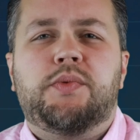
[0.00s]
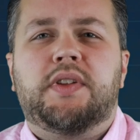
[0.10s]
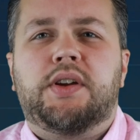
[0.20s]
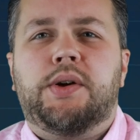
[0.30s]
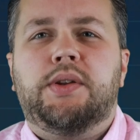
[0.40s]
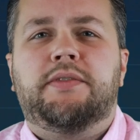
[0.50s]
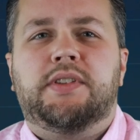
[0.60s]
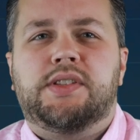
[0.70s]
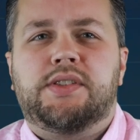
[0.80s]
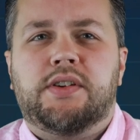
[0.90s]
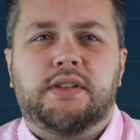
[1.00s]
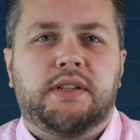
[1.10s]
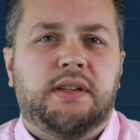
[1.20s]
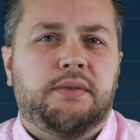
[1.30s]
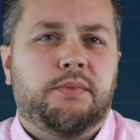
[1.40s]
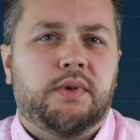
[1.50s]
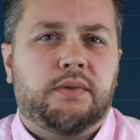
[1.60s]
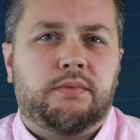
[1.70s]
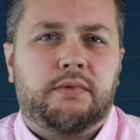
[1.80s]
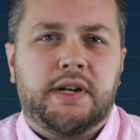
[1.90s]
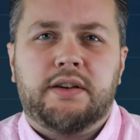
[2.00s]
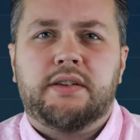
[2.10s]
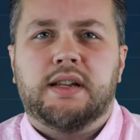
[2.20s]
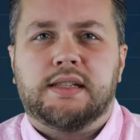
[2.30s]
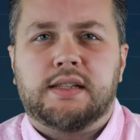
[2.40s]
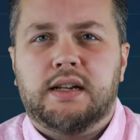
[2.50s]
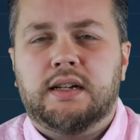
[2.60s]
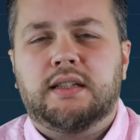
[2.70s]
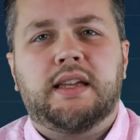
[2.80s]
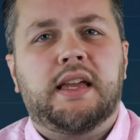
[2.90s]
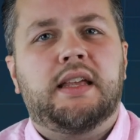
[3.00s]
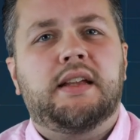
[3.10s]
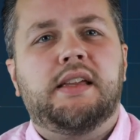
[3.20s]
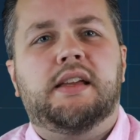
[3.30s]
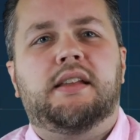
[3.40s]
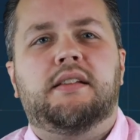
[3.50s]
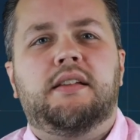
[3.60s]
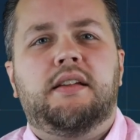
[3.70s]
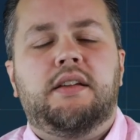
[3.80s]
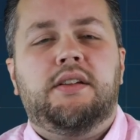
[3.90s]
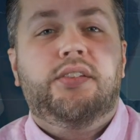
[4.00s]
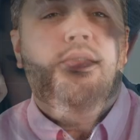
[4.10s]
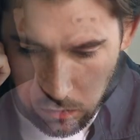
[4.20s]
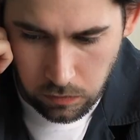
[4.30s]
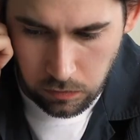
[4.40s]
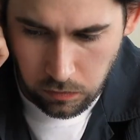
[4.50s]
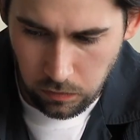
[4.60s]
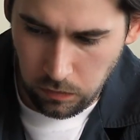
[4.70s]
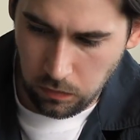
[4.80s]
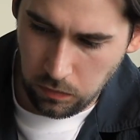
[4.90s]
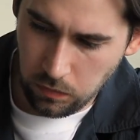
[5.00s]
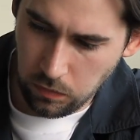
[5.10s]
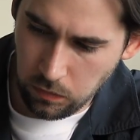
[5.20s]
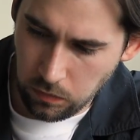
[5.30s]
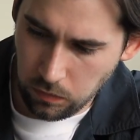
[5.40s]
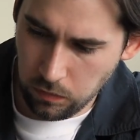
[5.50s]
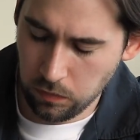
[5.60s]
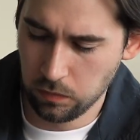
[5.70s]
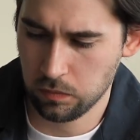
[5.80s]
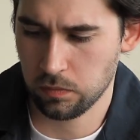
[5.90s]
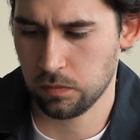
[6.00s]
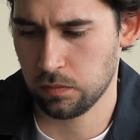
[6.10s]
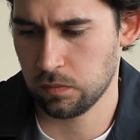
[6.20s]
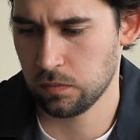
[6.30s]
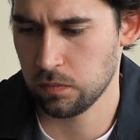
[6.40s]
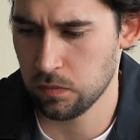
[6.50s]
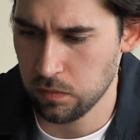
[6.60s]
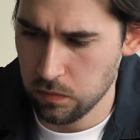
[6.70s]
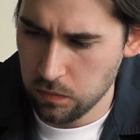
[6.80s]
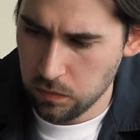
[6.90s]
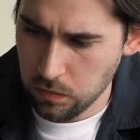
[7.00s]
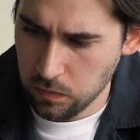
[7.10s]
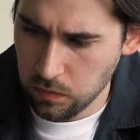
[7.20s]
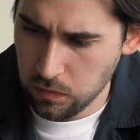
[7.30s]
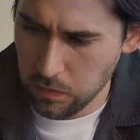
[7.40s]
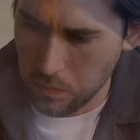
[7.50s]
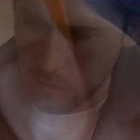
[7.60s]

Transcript: where the cone of uncertainty will rear its ugly head again. You may or may not be able to fully identify all